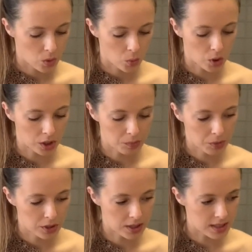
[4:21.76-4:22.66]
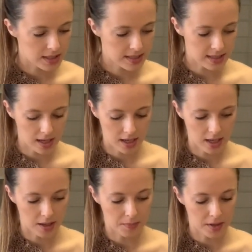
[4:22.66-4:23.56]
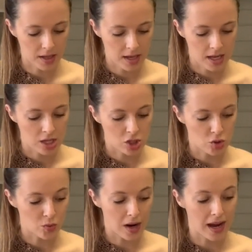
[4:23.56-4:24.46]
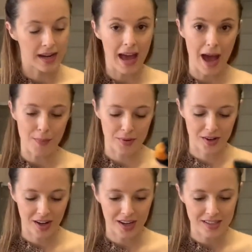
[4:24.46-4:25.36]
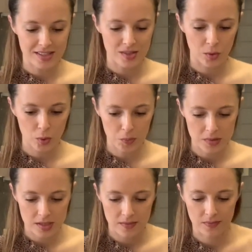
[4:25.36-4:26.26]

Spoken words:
We're gonna put some dried apricots. Oops,